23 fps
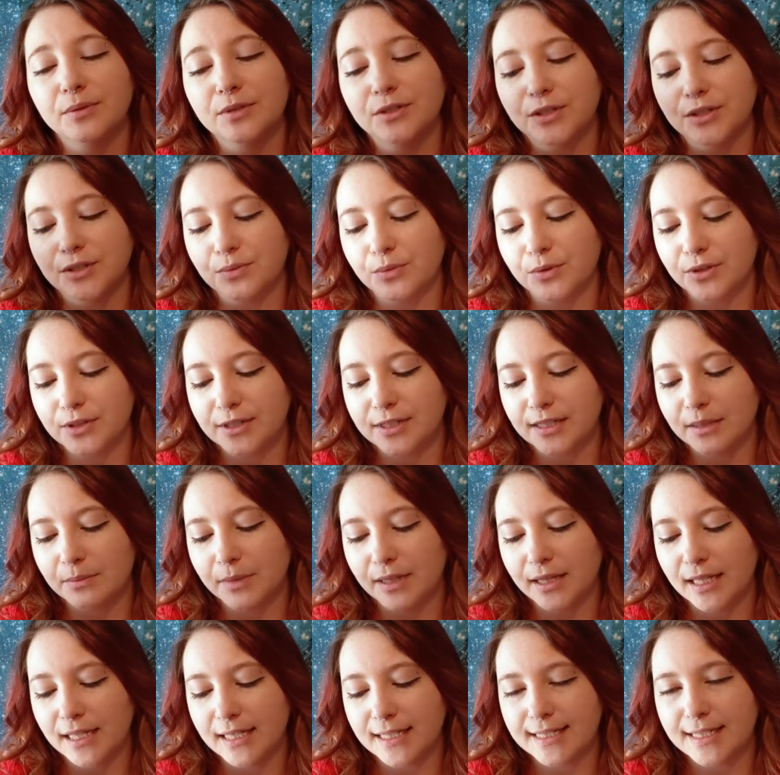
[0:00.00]
which is where some
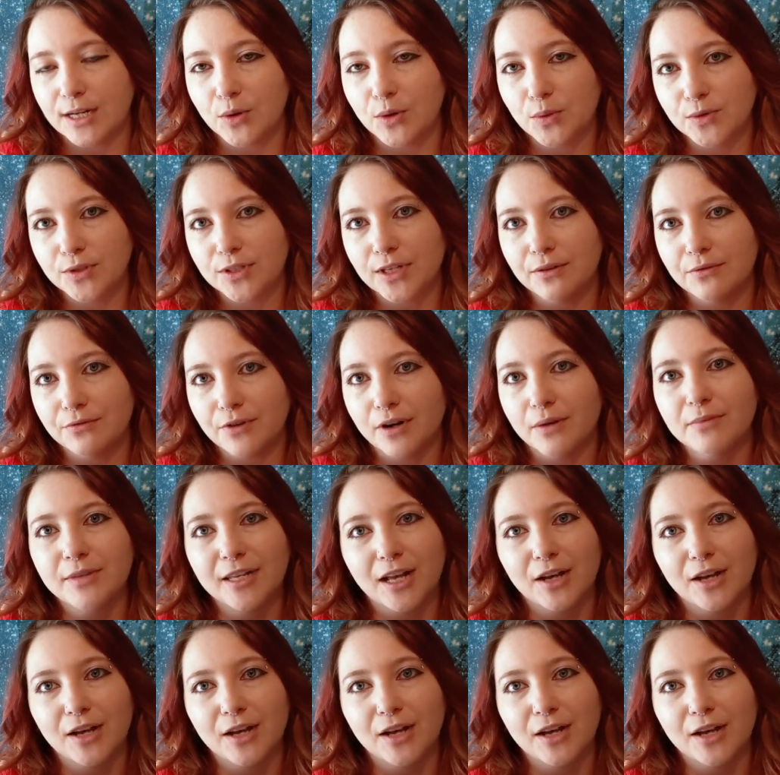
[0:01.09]
of these stones come from,